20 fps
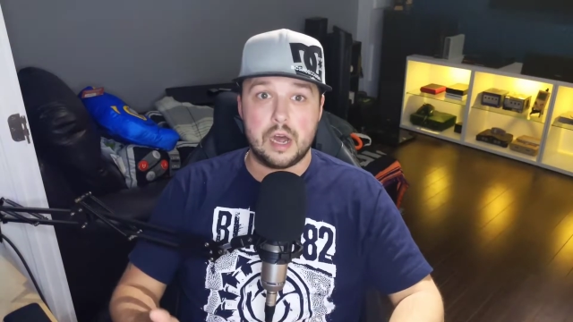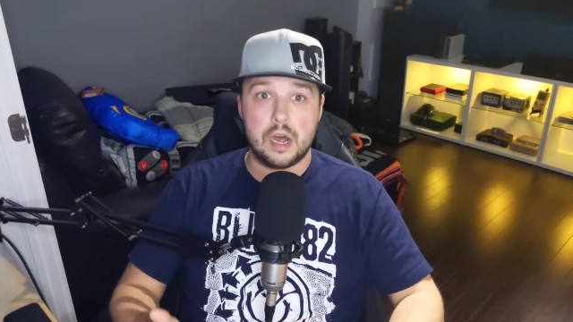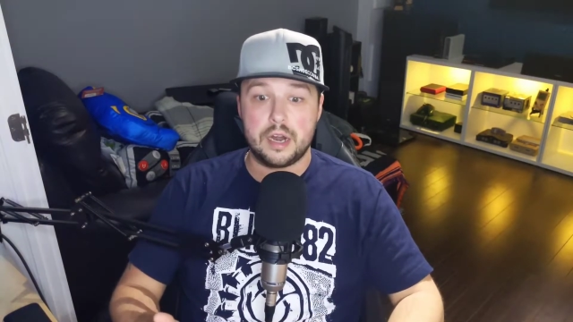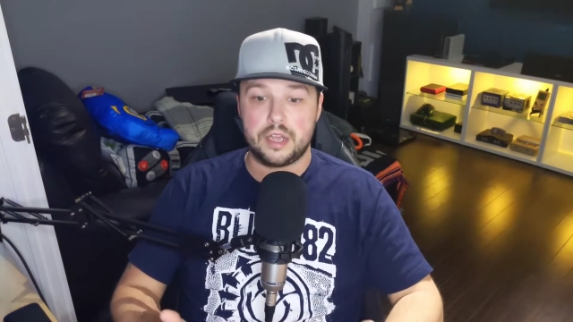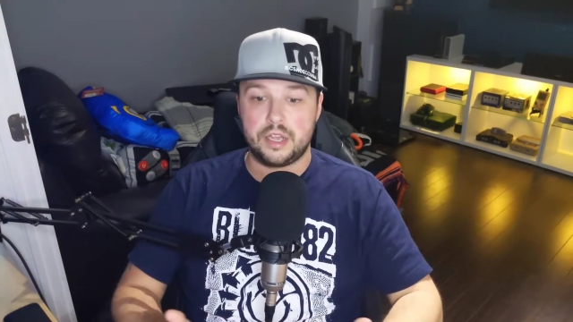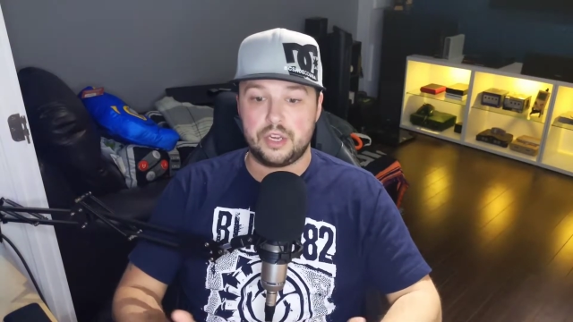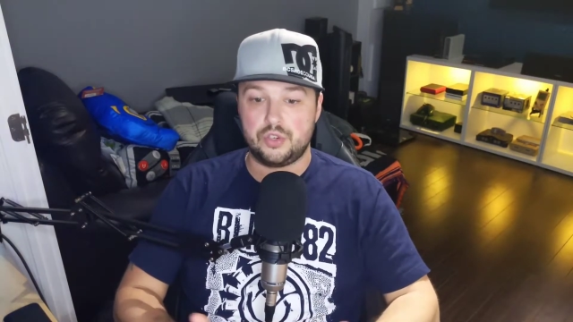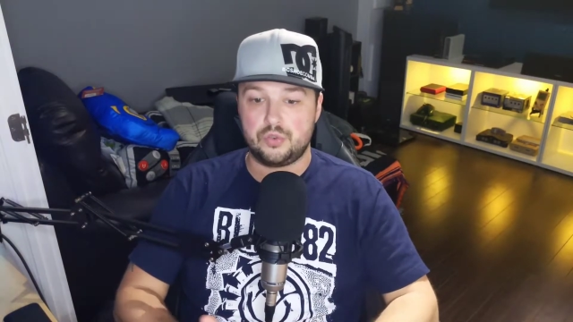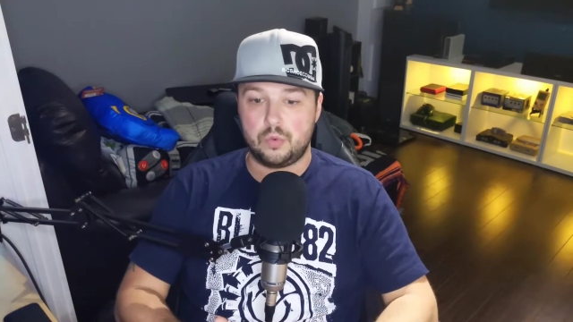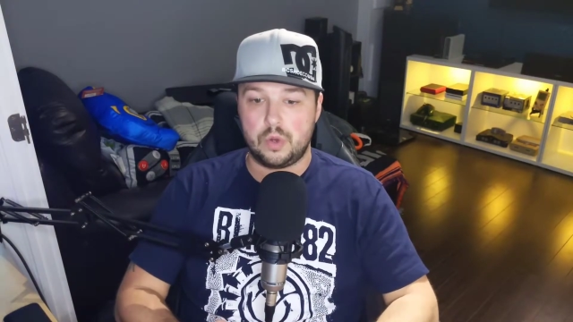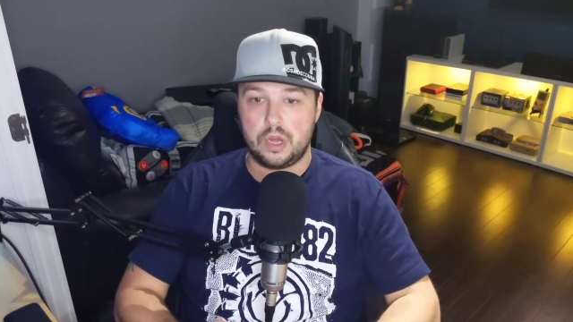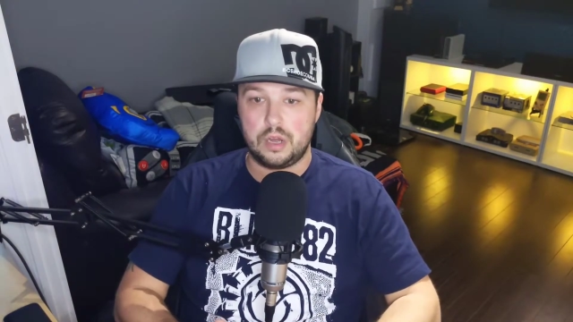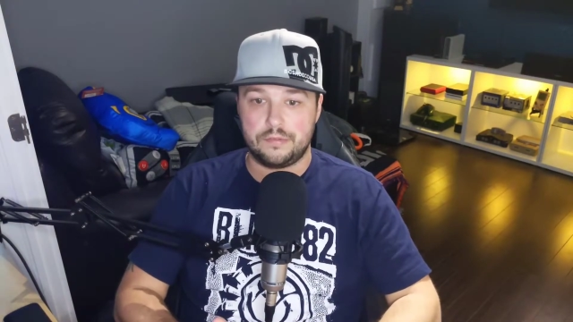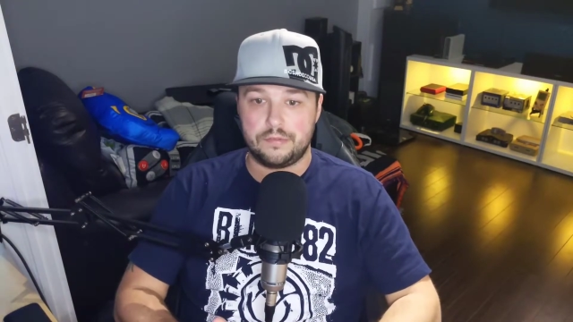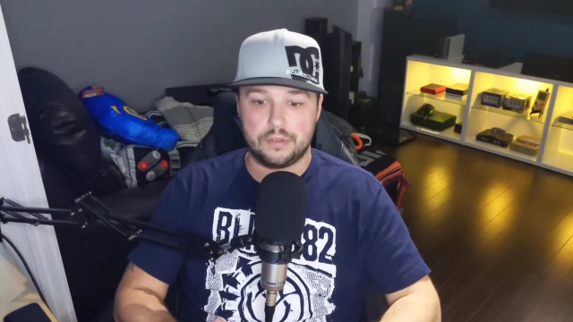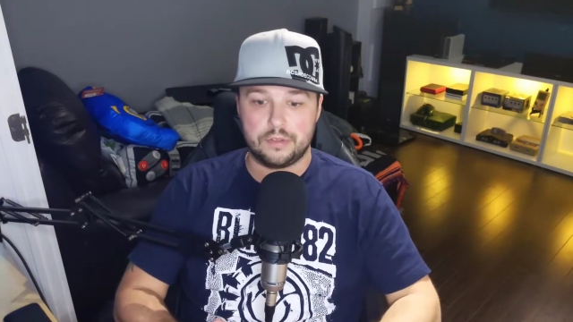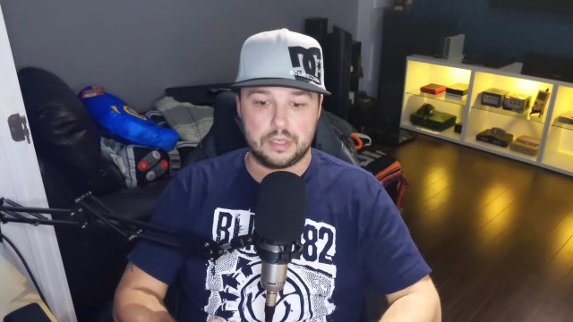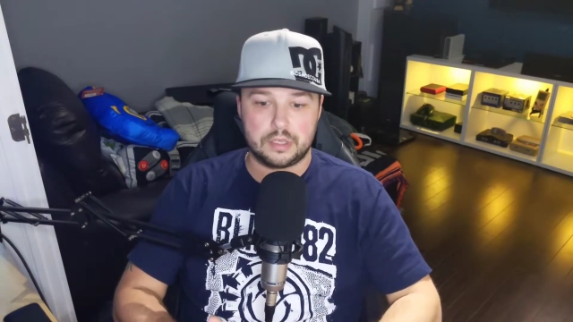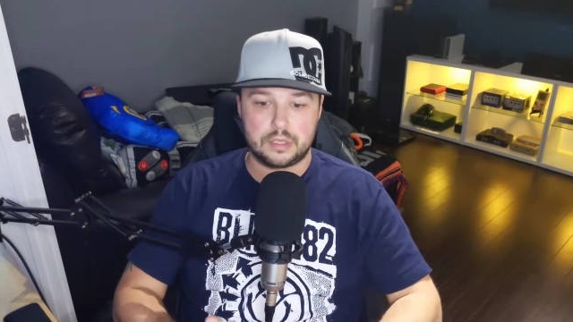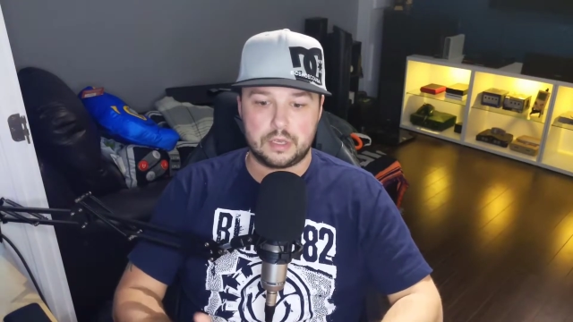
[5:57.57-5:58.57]
age well for
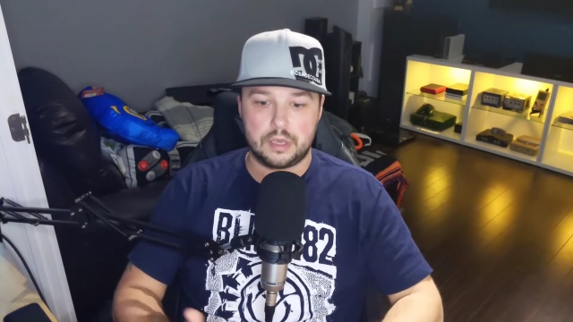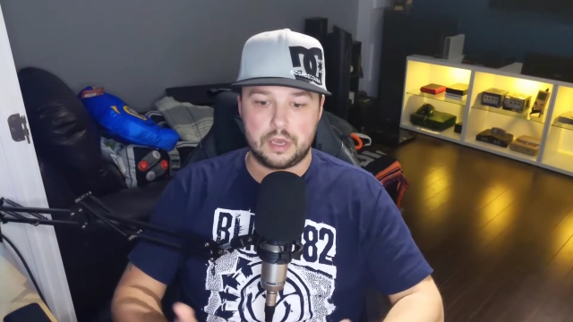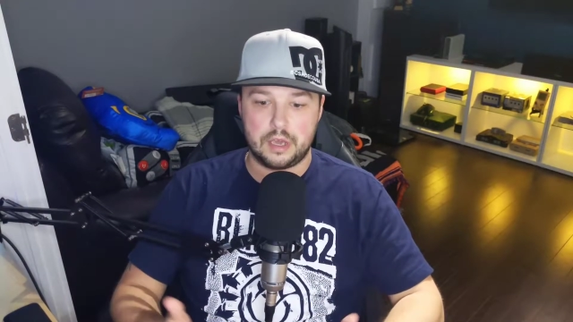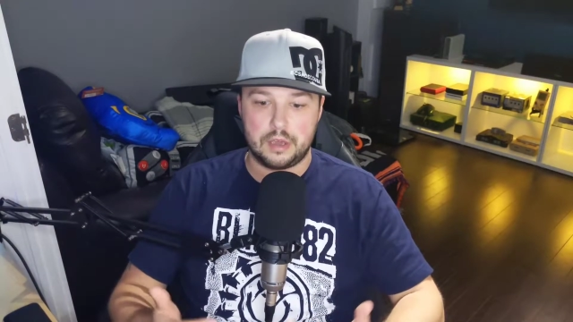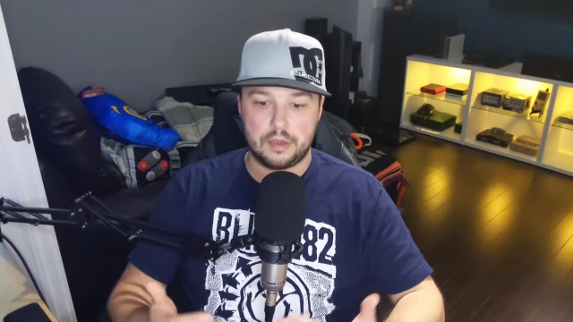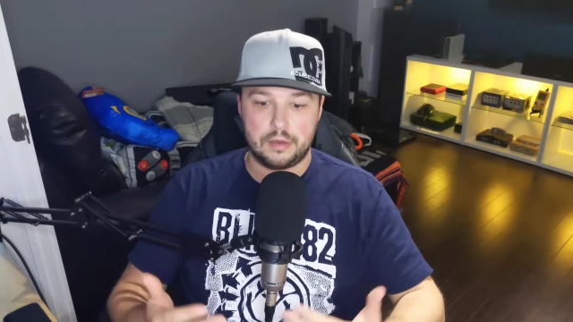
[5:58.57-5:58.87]
this game.